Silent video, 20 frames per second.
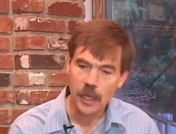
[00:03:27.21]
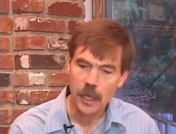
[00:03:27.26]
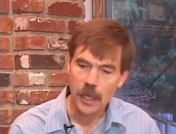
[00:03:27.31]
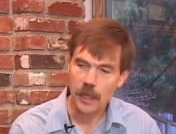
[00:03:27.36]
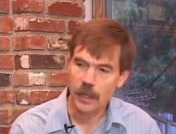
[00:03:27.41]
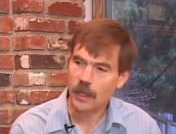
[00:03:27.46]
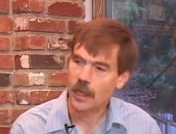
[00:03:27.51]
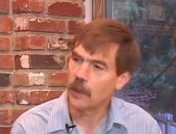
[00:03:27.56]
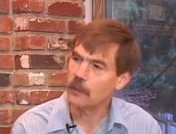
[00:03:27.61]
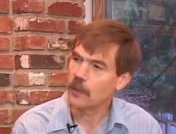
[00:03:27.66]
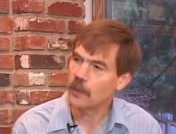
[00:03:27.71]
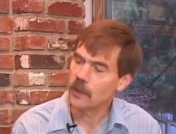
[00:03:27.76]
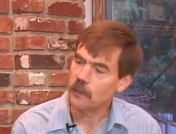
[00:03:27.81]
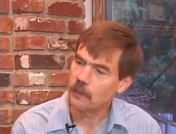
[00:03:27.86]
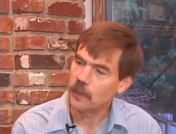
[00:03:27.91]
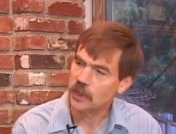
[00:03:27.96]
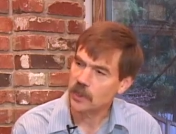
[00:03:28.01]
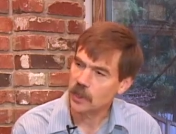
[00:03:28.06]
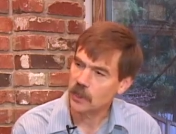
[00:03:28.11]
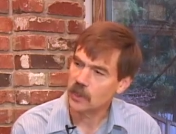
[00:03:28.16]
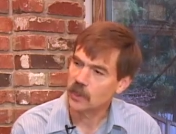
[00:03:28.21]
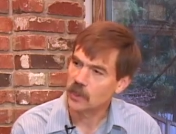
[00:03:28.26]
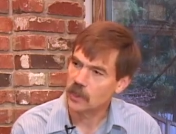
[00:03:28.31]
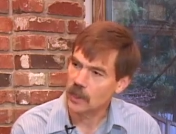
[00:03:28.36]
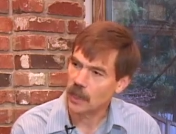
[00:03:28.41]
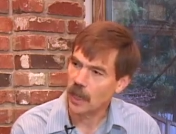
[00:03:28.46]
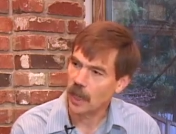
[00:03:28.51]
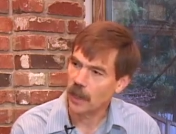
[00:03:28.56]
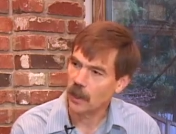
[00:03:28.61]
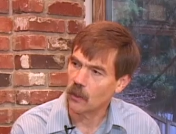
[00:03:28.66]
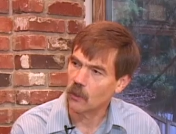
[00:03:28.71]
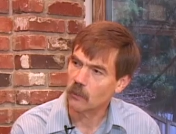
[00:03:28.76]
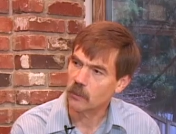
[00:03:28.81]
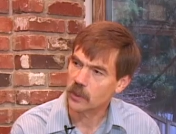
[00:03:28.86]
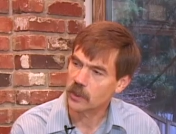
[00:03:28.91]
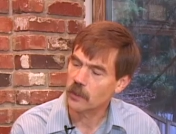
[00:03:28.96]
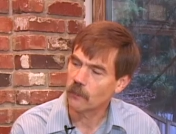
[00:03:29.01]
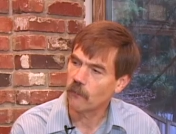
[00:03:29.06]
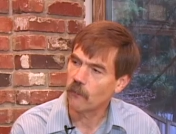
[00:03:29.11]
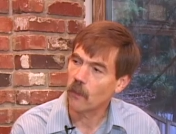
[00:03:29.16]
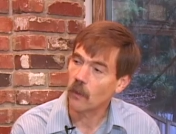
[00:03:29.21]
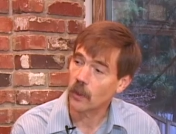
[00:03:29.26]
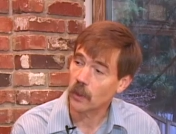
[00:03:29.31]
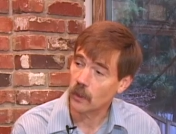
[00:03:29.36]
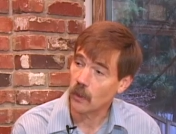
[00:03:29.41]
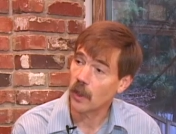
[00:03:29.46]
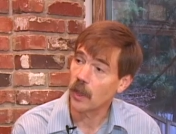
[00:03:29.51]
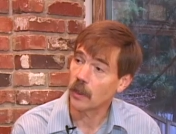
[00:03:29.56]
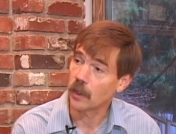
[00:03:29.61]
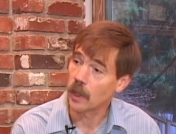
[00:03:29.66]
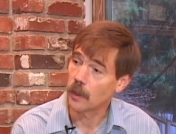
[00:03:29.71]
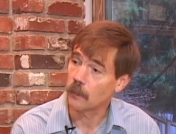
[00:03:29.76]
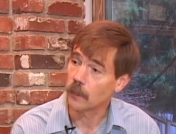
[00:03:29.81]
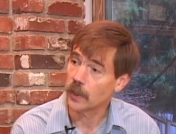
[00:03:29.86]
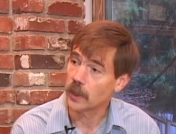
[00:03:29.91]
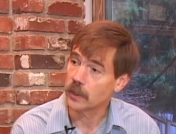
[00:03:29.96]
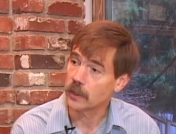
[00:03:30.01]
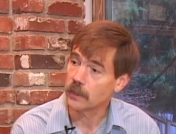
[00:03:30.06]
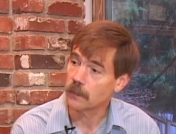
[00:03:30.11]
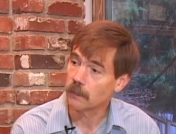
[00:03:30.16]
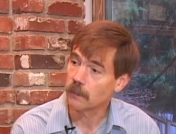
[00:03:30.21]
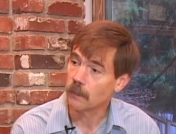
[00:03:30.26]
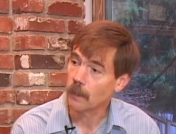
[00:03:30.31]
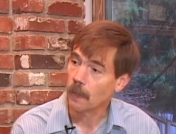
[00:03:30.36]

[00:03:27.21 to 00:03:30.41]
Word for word: And a couple of the positions that I owned were some foreign oil companies.